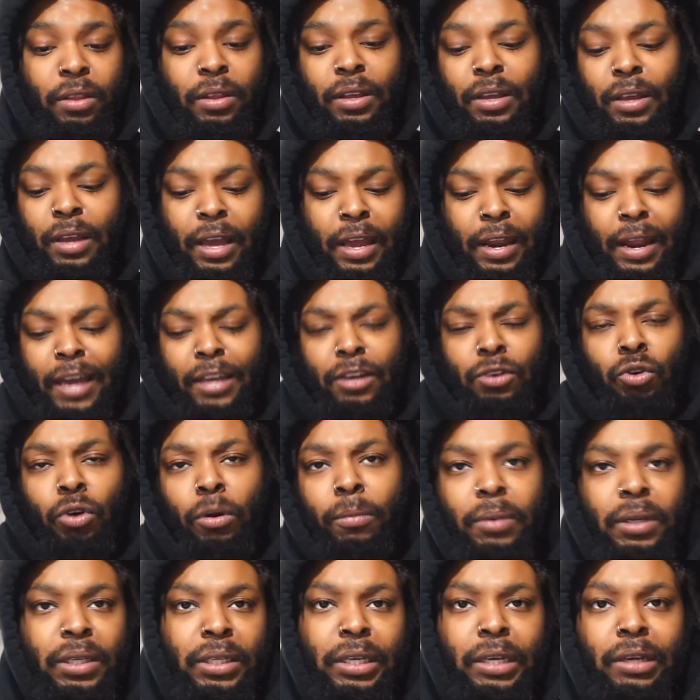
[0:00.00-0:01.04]
and I
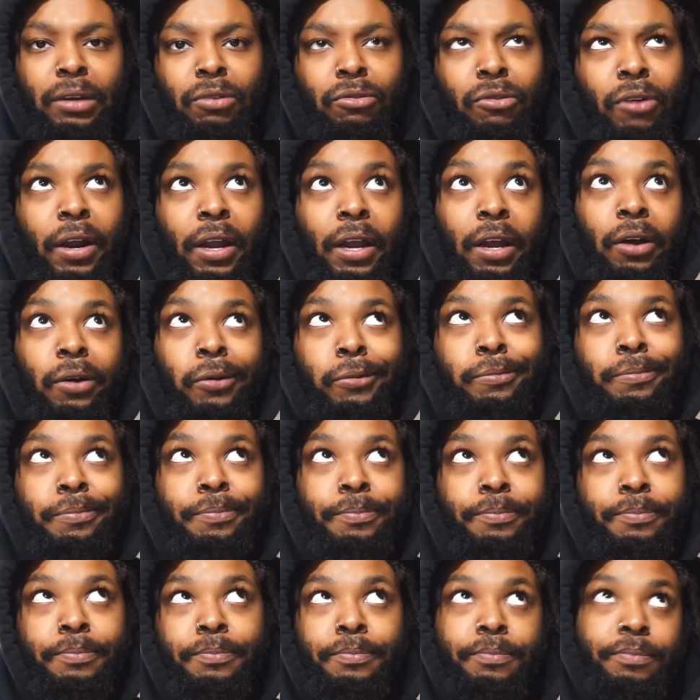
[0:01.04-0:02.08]
normally get around
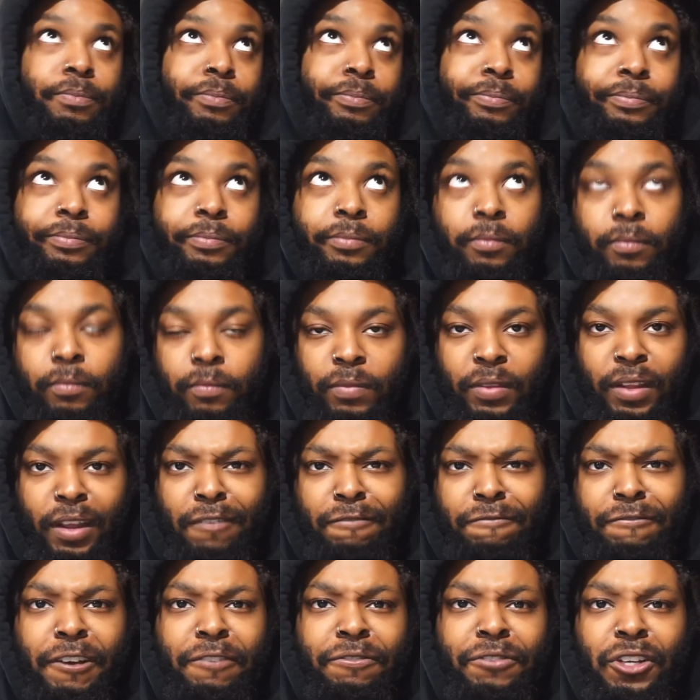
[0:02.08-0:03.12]

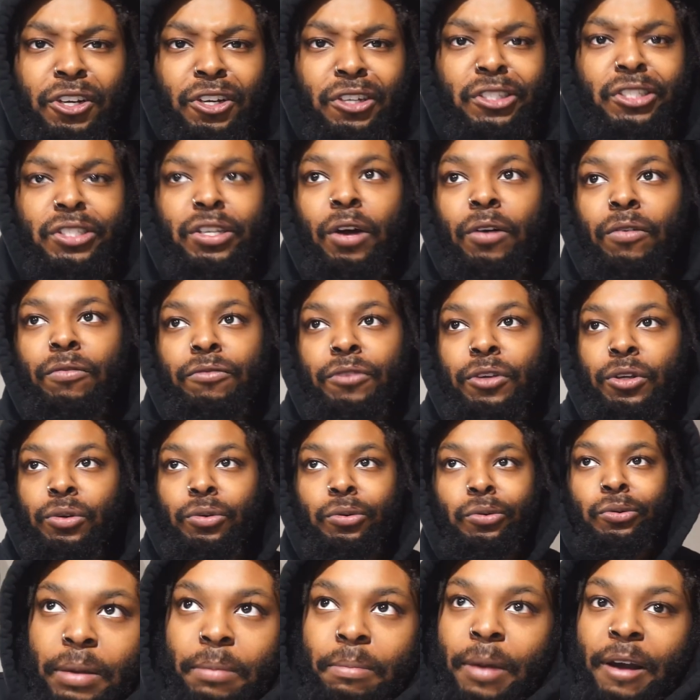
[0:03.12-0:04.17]
50 or so
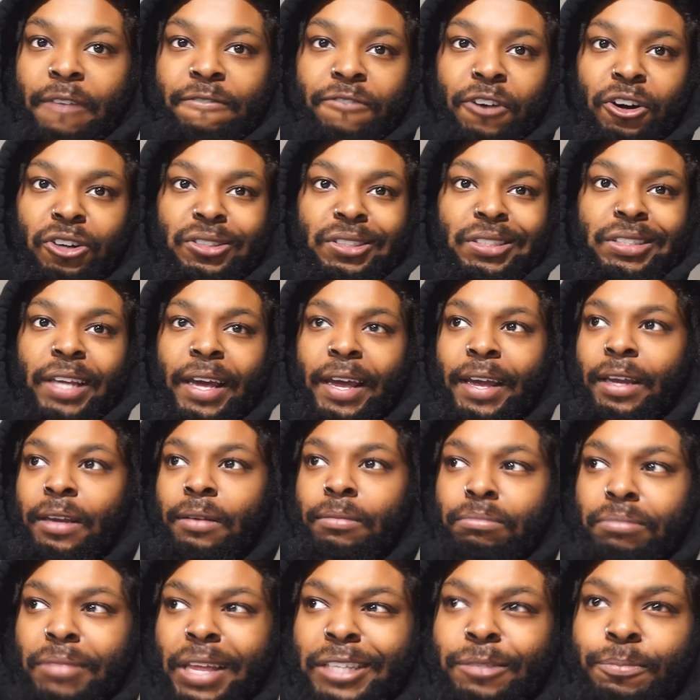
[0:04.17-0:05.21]
views my first day.
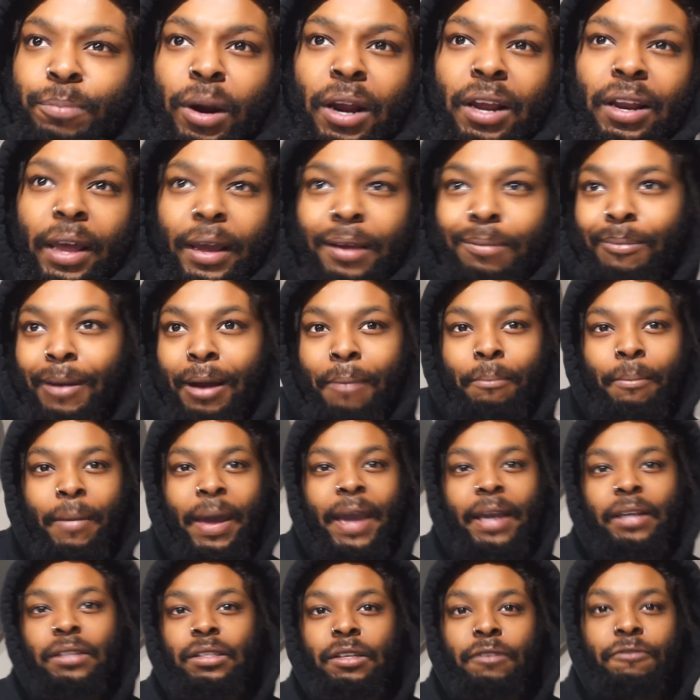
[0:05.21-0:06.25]
That's probably like my
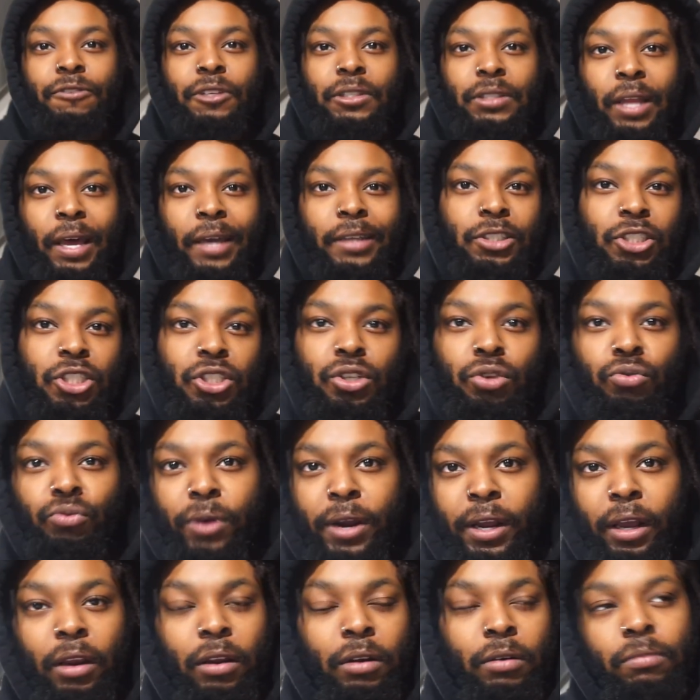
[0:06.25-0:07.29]
max. If it's like just a
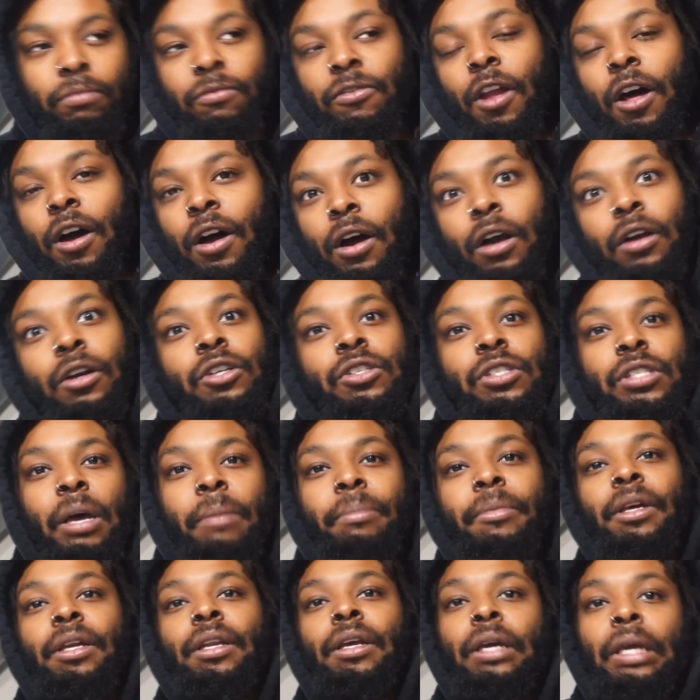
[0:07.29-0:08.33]
regular vlog or
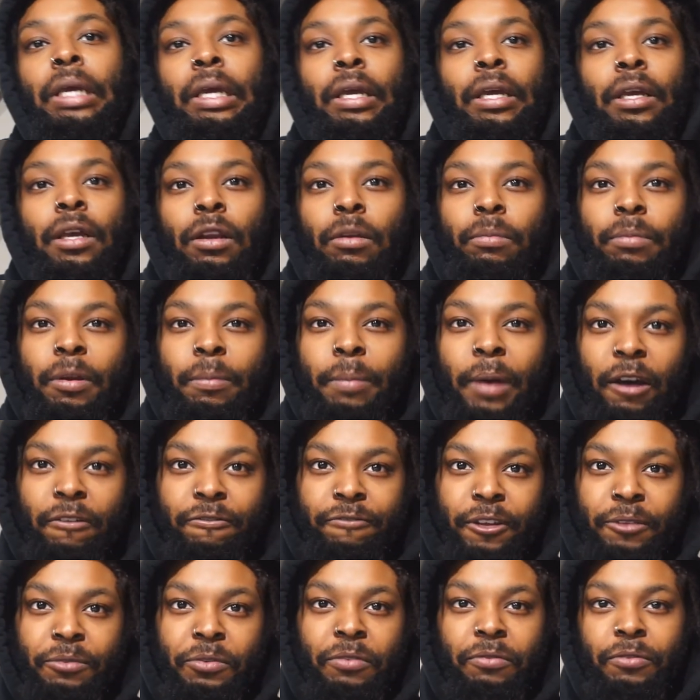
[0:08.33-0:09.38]
something, it'll be about
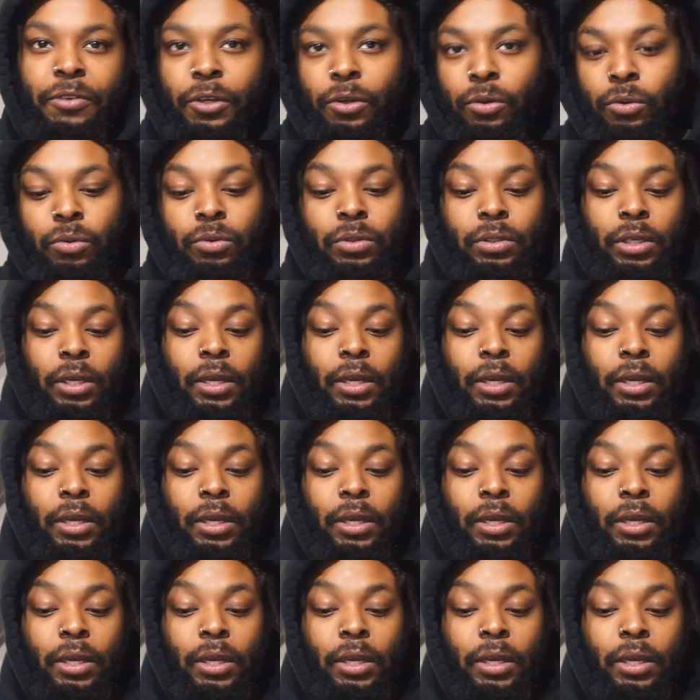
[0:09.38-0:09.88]
50 views.